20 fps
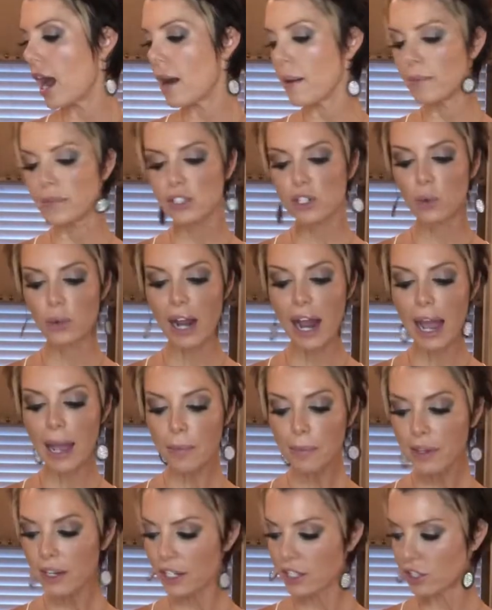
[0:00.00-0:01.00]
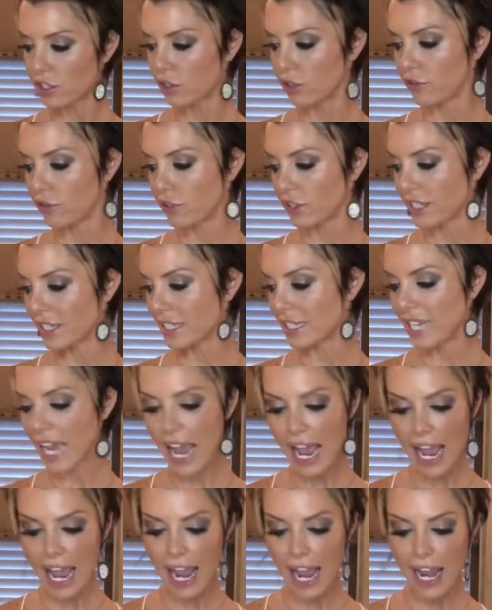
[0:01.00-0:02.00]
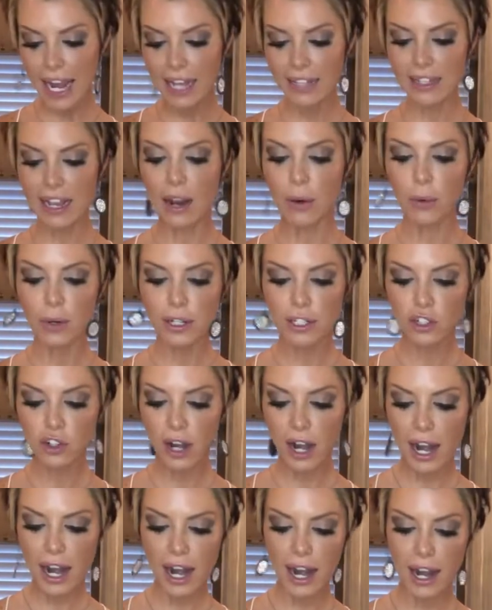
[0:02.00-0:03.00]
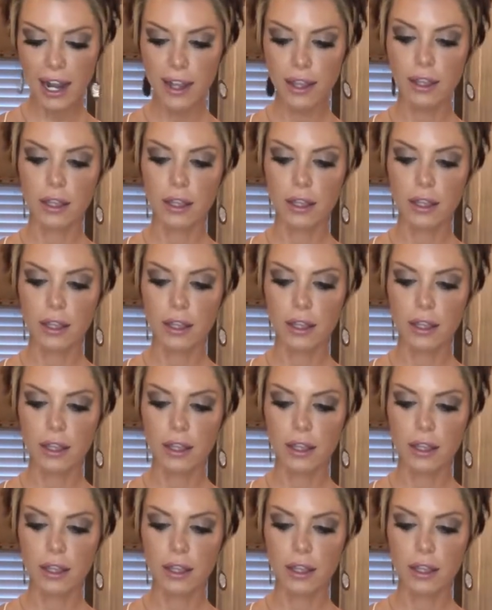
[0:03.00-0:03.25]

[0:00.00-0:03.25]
So what I'm gonna do for today is I wanna try